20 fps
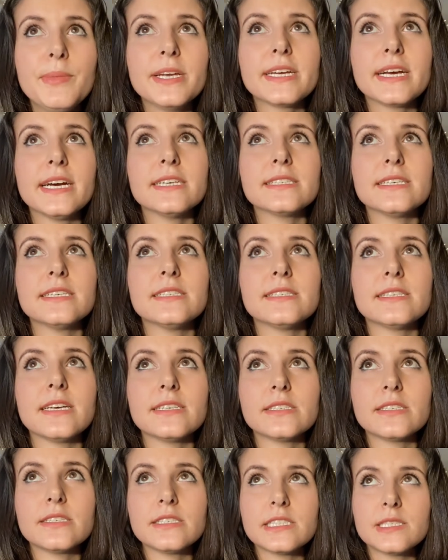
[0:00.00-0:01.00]
Because it's
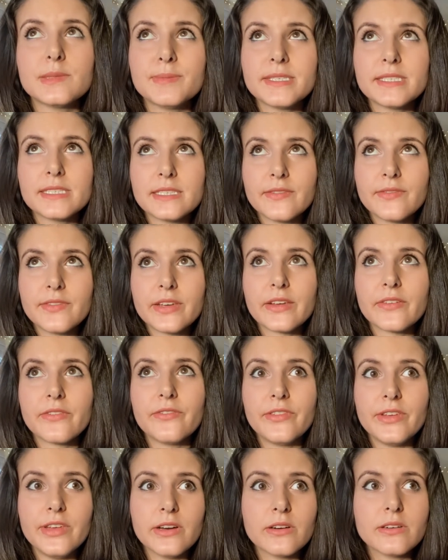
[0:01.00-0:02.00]
such a specific
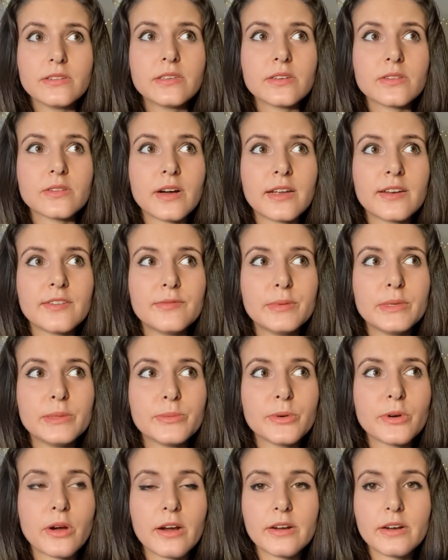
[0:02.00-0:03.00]
field, a lot of
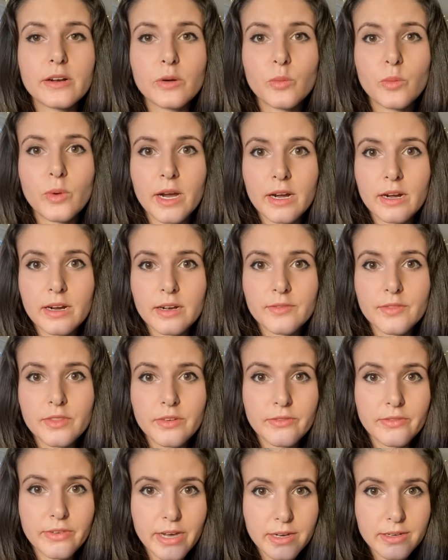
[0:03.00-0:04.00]
people aren't aware of
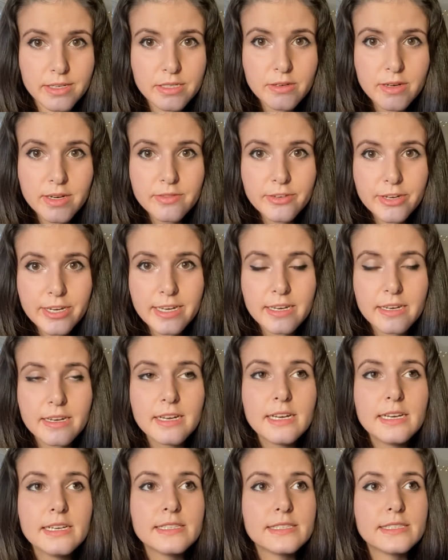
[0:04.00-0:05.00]
the value of it,
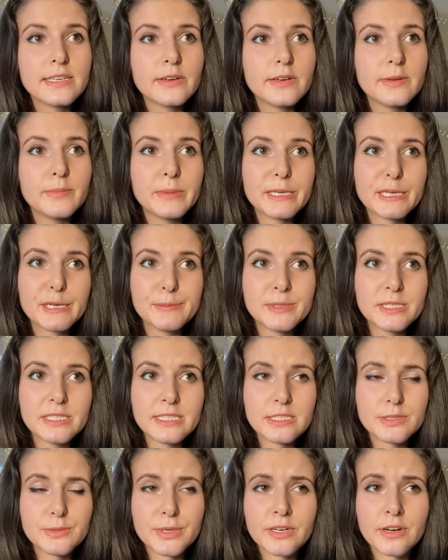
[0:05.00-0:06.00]
so it becomes
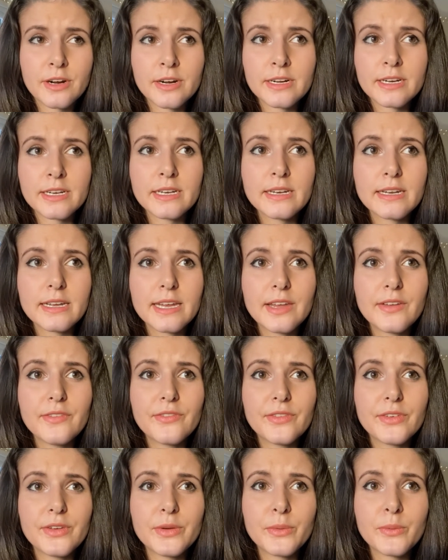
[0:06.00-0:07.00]
disregarded.
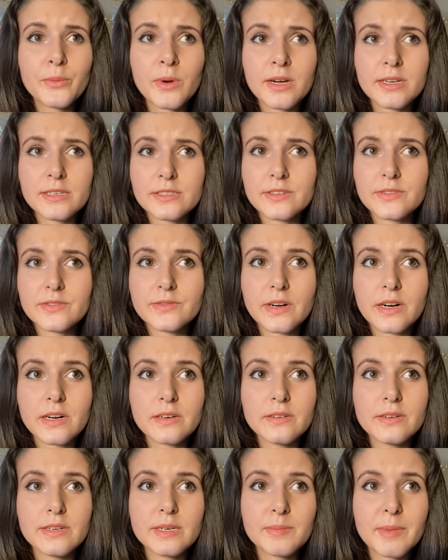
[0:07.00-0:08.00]
If you want to
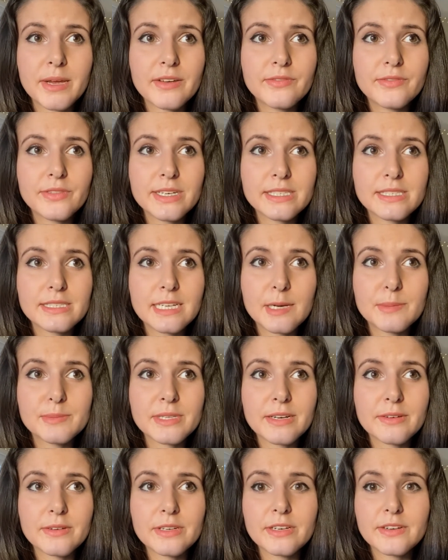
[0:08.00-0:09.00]
follow in my
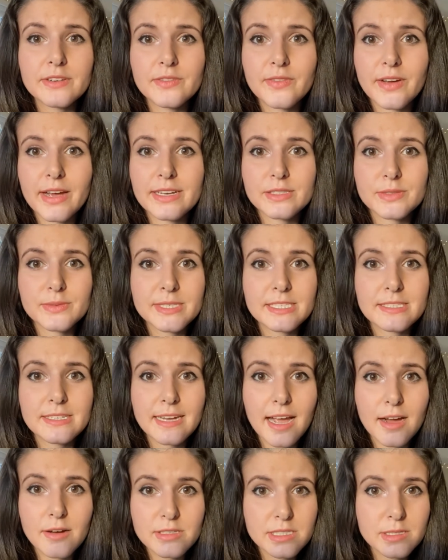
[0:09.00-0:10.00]
footsteps, I would advise
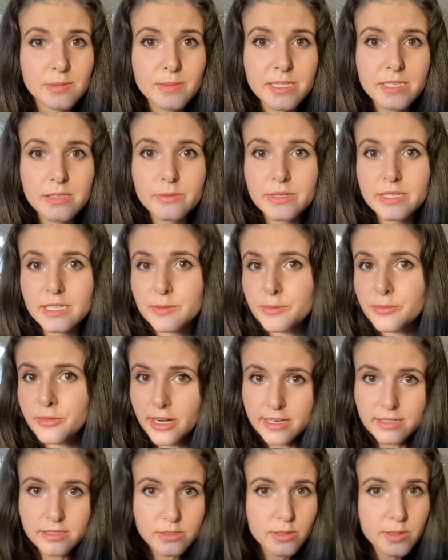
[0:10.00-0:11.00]
reaching out to me. We can
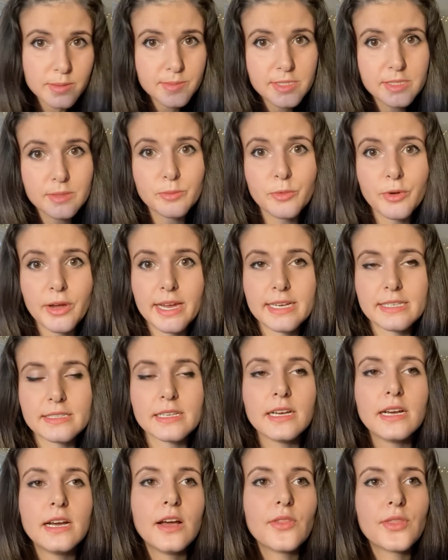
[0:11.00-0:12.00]
brainstorm some
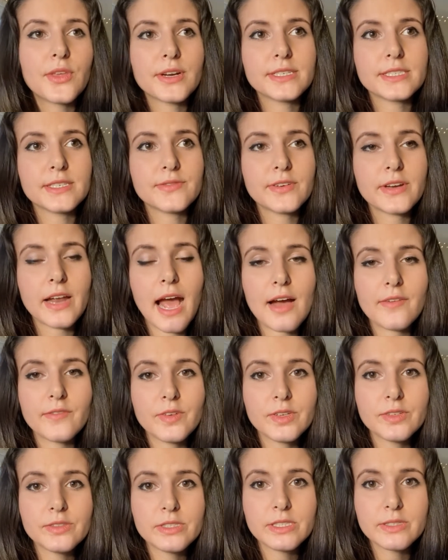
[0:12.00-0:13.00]
ways. There are different
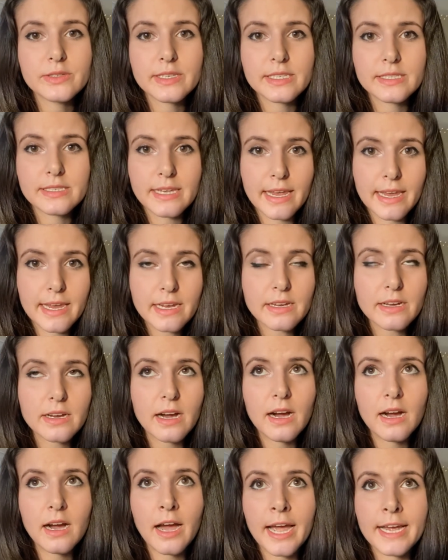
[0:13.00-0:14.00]
avenues you can take.
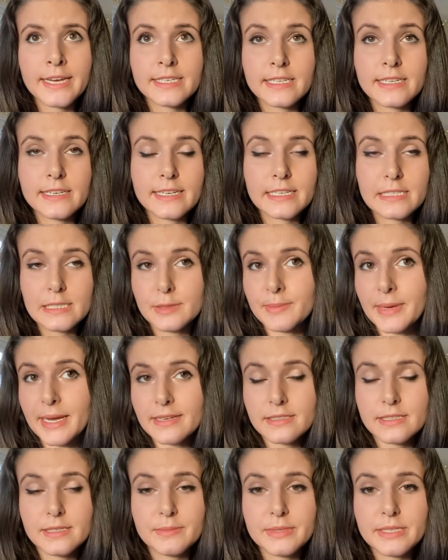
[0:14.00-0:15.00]
I didn't
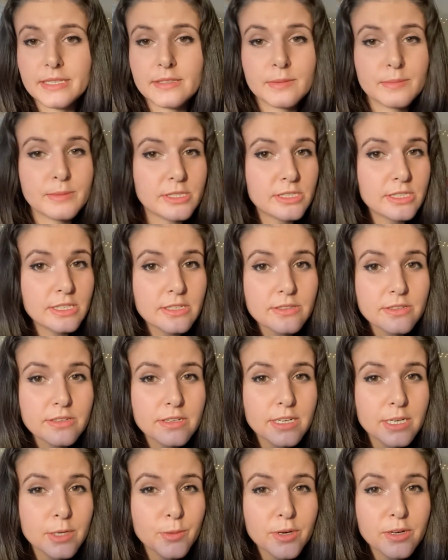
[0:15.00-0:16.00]
expect to be in the machine
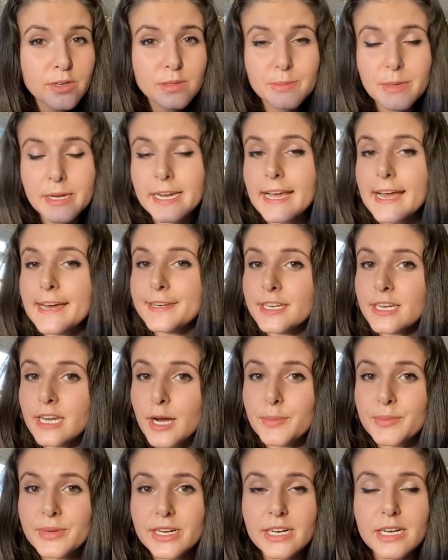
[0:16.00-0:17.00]
learning world, but I ended
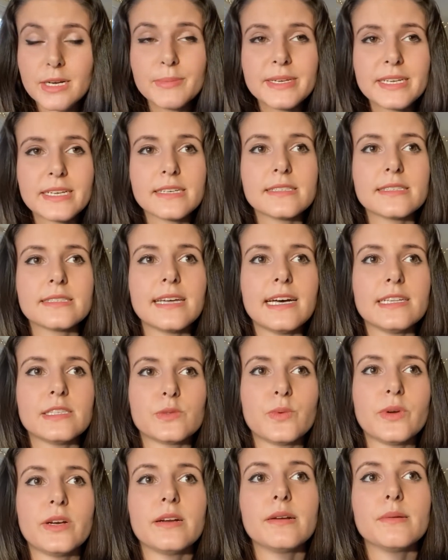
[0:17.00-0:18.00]
up here because
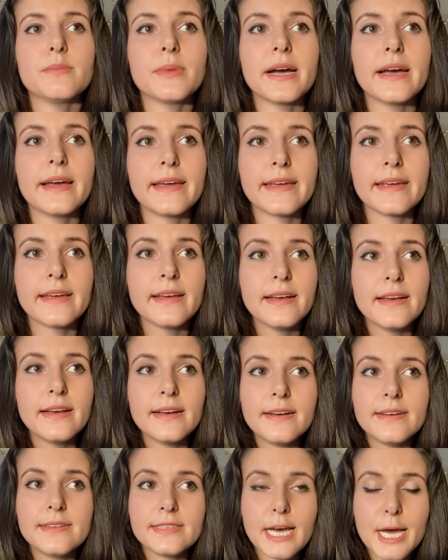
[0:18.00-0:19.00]
that's where my
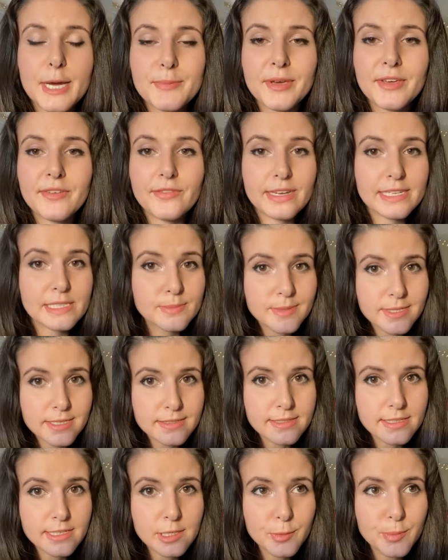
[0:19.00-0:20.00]
time at
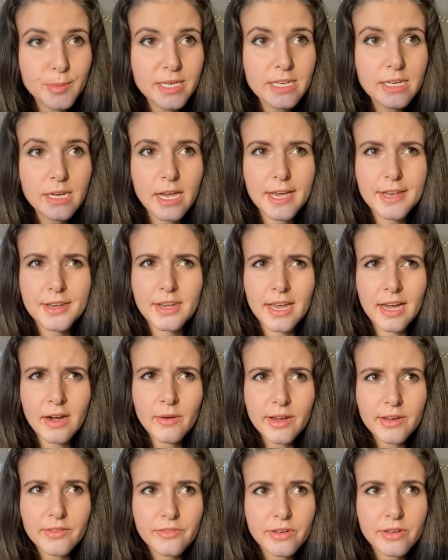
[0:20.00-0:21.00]
Facebook took me, and
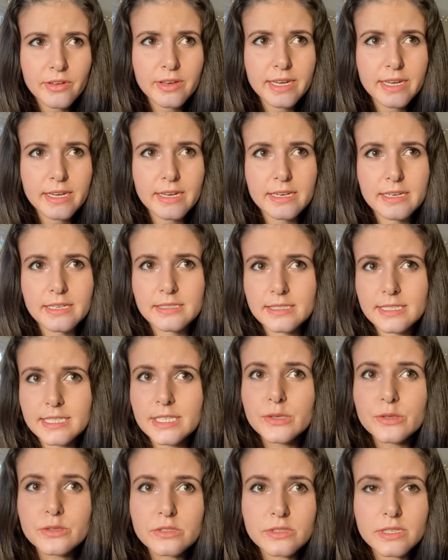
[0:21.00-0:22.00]
now I feel like it's
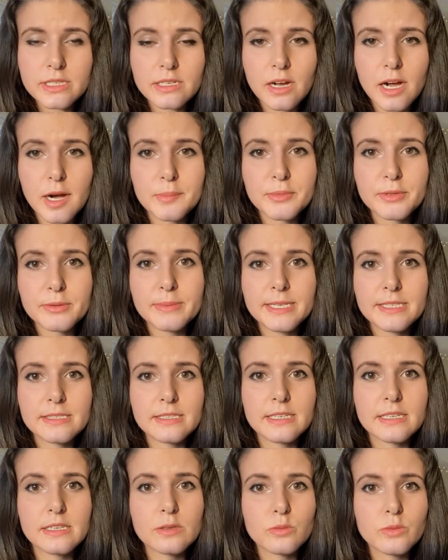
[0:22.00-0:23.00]
hugely
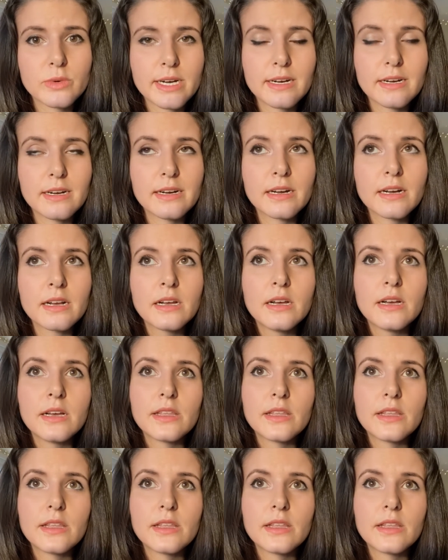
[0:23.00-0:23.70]
complementing where